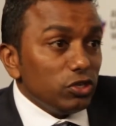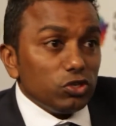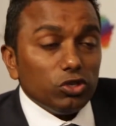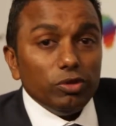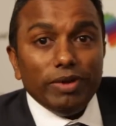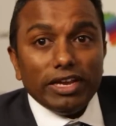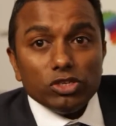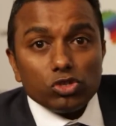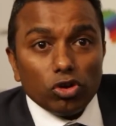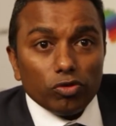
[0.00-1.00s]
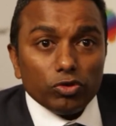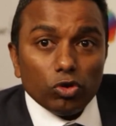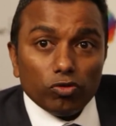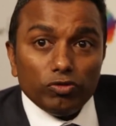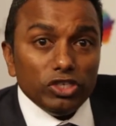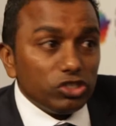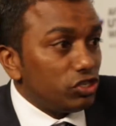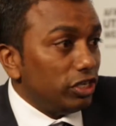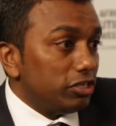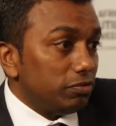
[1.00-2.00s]
So the balance of your feature
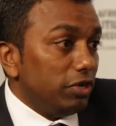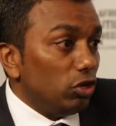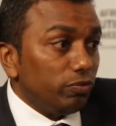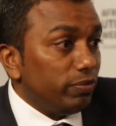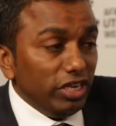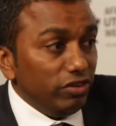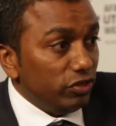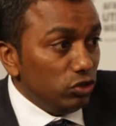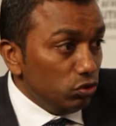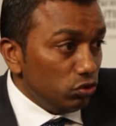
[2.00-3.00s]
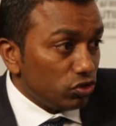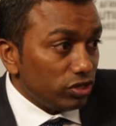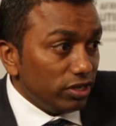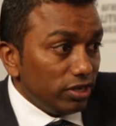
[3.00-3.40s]
set may not be even used.